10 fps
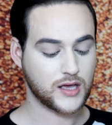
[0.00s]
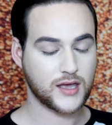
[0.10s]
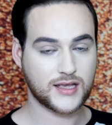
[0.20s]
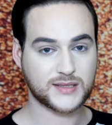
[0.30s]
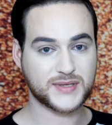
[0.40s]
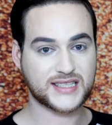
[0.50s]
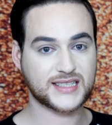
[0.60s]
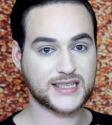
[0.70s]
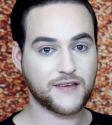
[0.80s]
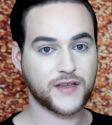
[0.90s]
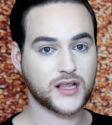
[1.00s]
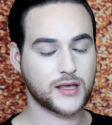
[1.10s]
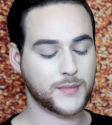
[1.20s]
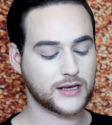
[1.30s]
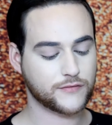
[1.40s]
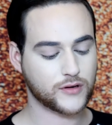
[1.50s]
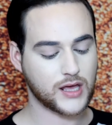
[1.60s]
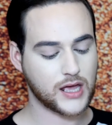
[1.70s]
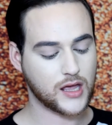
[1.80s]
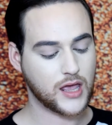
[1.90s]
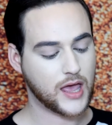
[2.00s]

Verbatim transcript: It's specifically made for that.